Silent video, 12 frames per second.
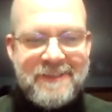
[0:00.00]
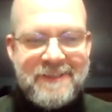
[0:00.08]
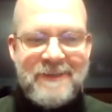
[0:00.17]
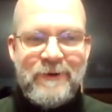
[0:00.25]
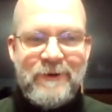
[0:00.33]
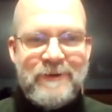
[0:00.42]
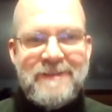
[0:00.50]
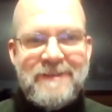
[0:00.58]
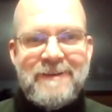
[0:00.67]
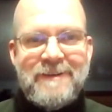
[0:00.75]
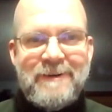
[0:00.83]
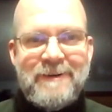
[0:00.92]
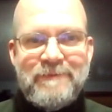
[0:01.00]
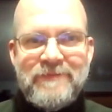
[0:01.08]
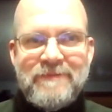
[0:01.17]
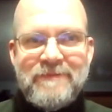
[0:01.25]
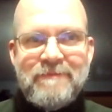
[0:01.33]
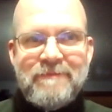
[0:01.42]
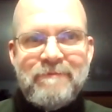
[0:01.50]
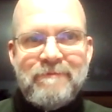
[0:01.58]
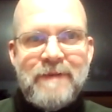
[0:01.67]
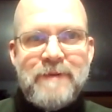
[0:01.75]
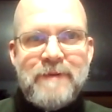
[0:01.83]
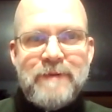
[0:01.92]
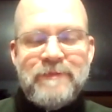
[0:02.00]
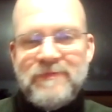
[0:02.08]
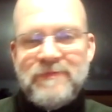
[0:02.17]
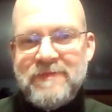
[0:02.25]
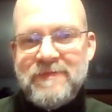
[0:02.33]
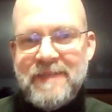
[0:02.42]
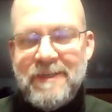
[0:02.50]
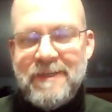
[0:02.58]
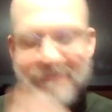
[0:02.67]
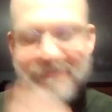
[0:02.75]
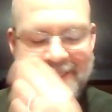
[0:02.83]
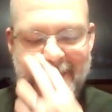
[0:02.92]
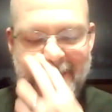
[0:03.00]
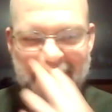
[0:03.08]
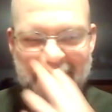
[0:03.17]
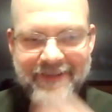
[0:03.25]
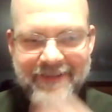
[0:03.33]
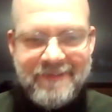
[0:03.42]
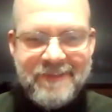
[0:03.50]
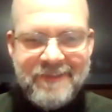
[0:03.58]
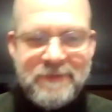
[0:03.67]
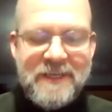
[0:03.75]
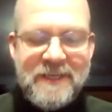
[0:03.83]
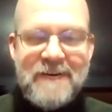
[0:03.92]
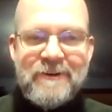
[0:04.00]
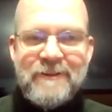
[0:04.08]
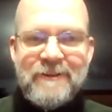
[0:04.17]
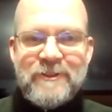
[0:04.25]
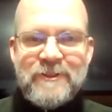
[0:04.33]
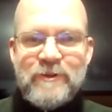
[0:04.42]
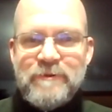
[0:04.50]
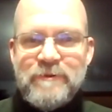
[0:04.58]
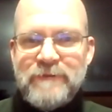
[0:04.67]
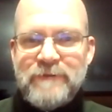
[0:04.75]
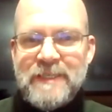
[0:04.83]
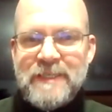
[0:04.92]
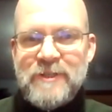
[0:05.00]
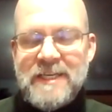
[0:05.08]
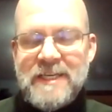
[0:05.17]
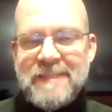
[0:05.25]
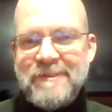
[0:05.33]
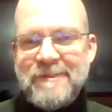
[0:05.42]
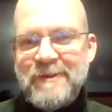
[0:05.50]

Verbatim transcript: So um, maybe you you know sneak out and spend an hour on the stream if you get a chance.